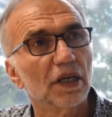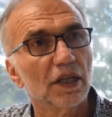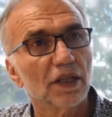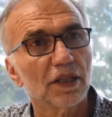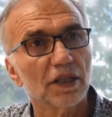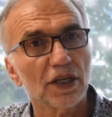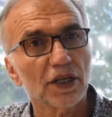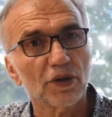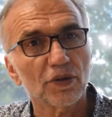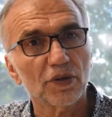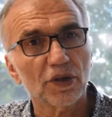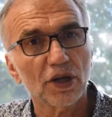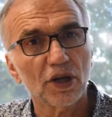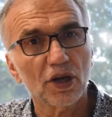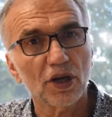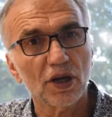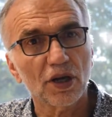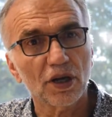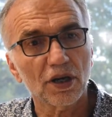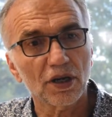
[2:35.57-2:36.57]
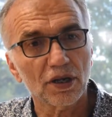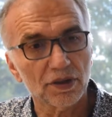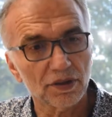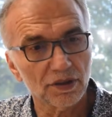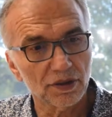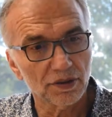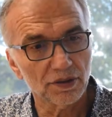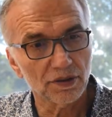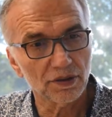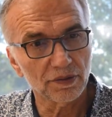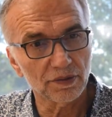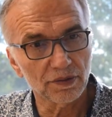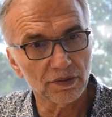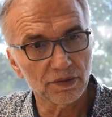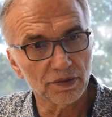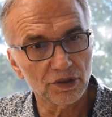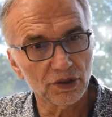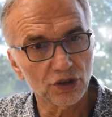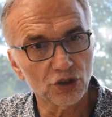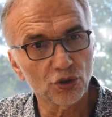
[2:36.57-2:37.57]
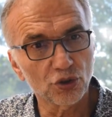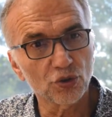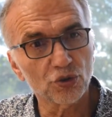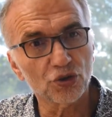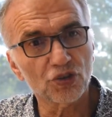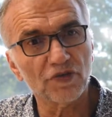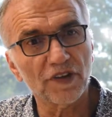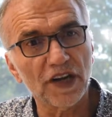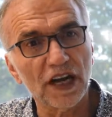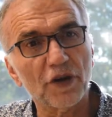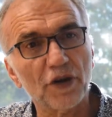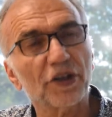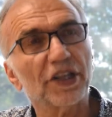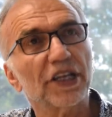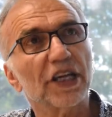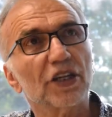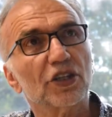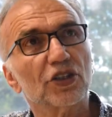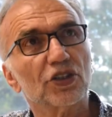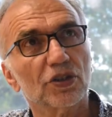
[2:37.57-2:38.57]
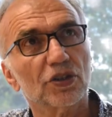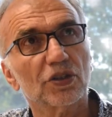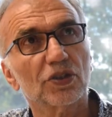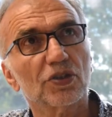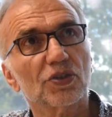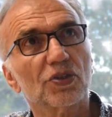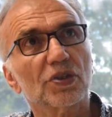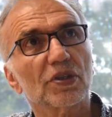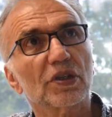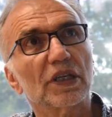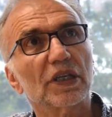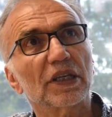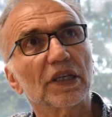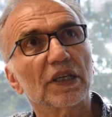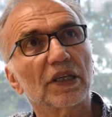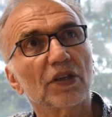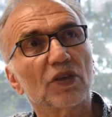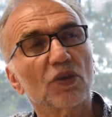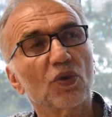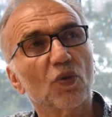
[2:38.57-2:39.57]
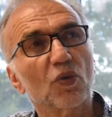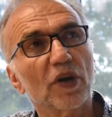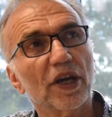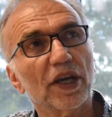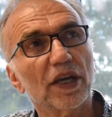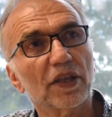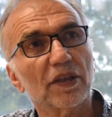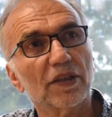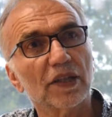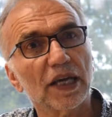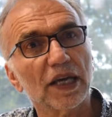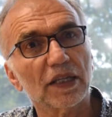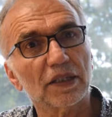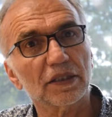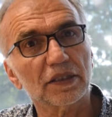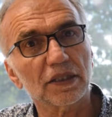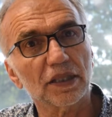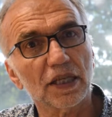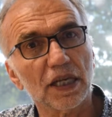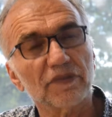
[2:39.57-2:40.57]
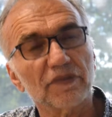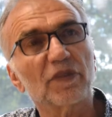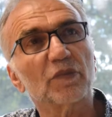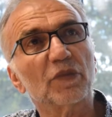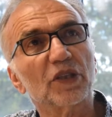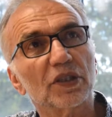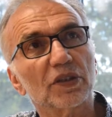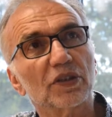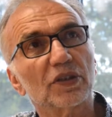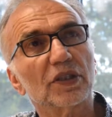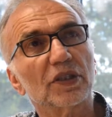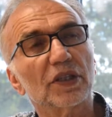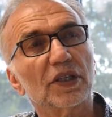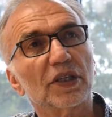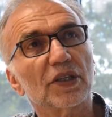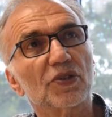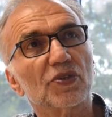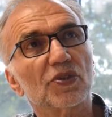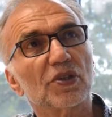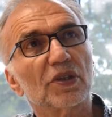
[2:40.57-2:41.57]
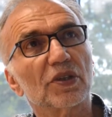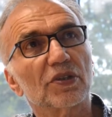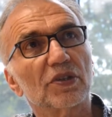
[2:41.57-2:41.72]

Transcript: there are huge variations in the way that government is